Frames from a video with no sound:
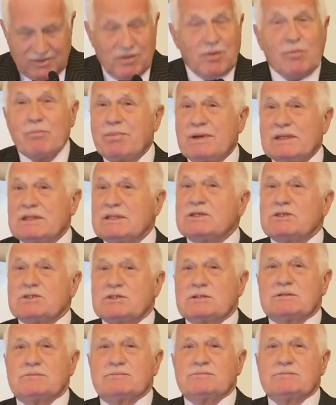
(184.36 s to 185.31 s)

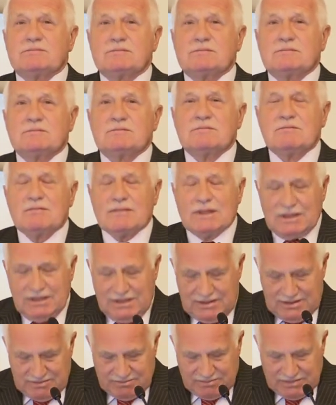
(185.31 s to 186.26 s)
competition
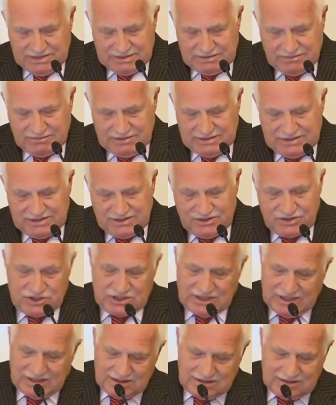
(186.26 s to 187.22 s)
between the
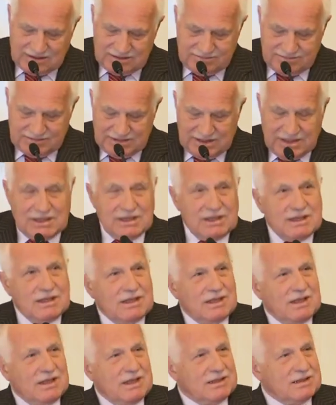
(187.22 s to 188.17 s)
Czech
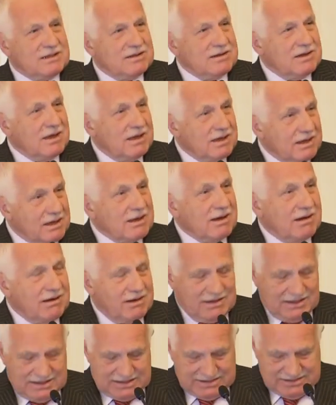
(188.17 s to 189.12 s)
and the
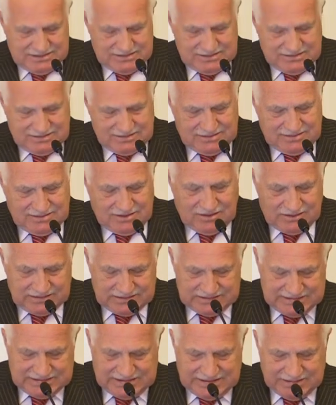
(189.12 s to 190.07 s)
Hungarian
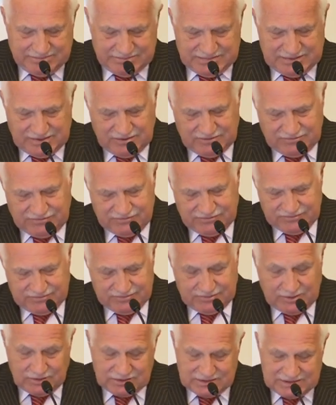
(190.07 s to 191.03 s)

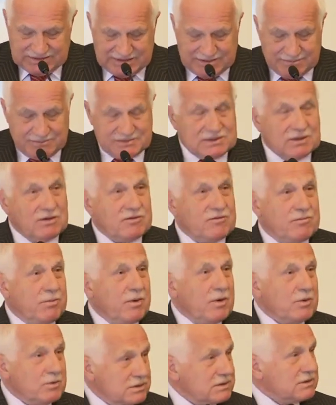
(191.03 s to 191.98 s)
concepts of
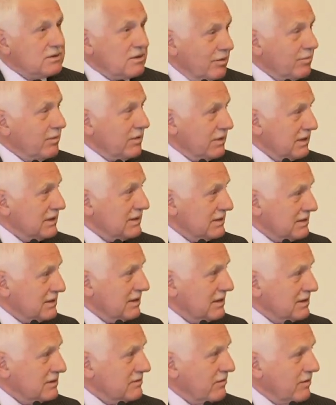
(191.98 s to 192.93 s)
post-communist
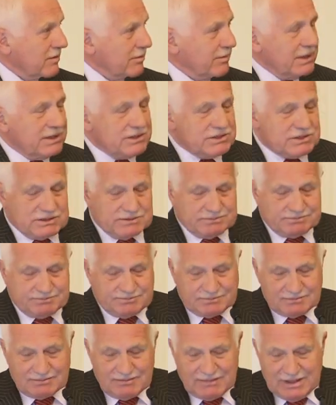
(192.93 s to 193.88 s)

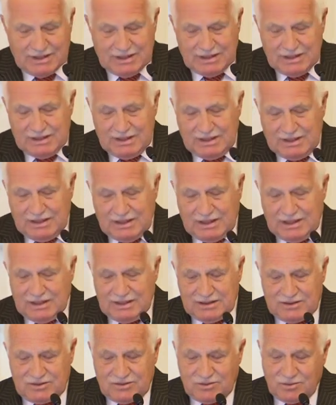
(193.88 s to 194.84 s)
transformation,
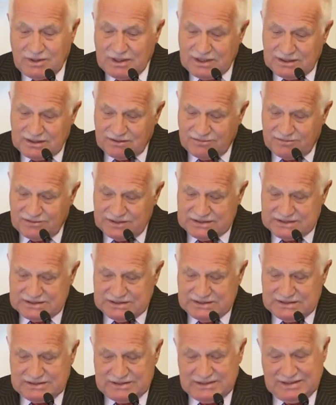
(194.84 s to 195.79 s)
and together with
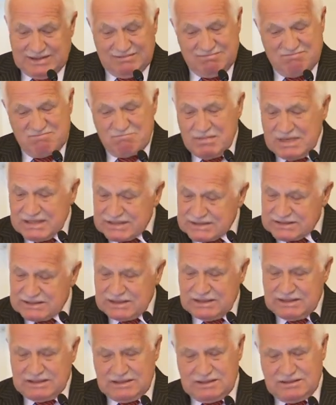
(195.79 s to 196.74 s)
it, a
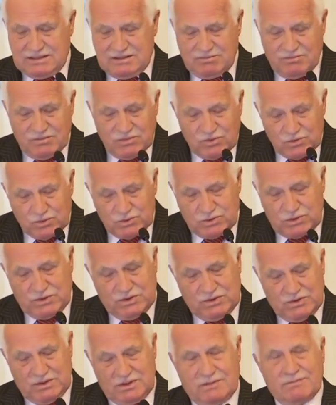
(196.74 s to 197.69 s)
missing
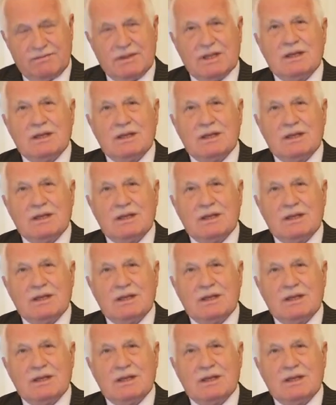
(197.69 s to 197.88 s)
mutual